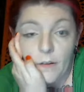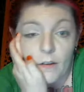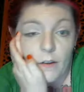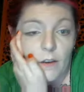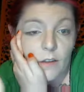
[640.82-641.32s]

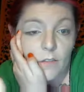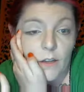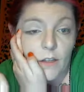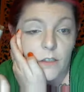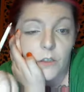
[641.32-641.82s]
And if it
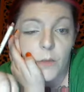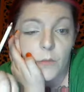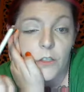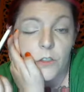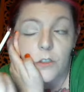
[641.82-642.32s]
gets too
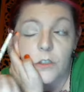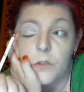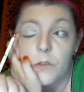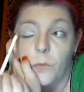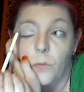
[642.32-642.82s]
much, you just
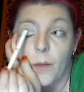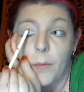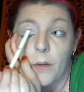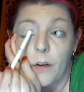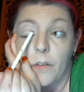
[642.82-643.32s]
wipe it
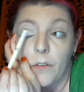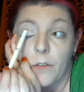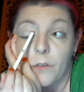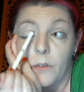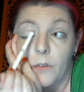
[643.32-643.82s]
off. It's
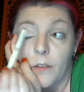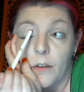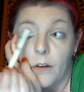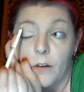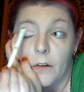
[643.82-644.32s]
really not that
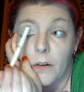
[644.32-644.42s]
hard.